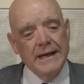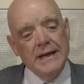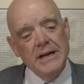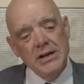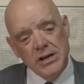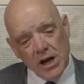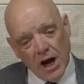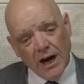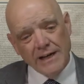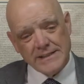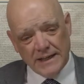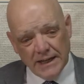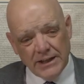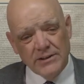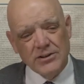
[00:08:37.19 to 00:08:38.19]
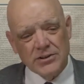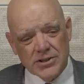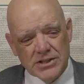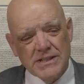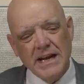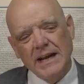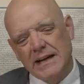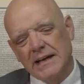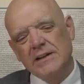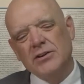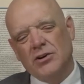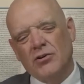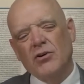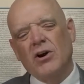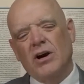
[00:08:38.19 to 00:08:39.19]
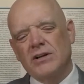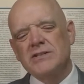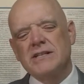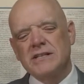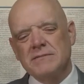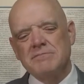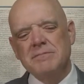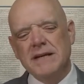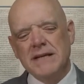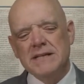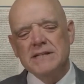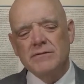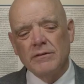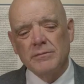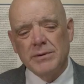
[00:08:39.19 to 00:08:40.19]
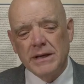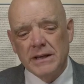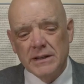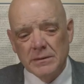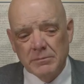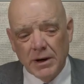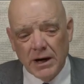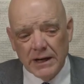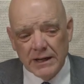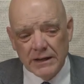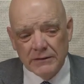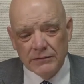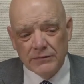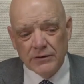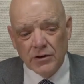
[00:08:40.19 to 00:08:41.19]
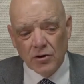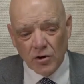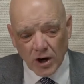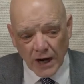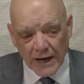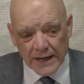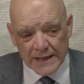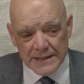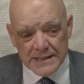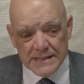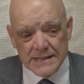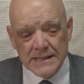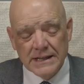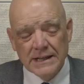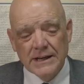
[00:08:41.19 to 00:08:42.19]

not understanding the cross as a means for being the body of Christ,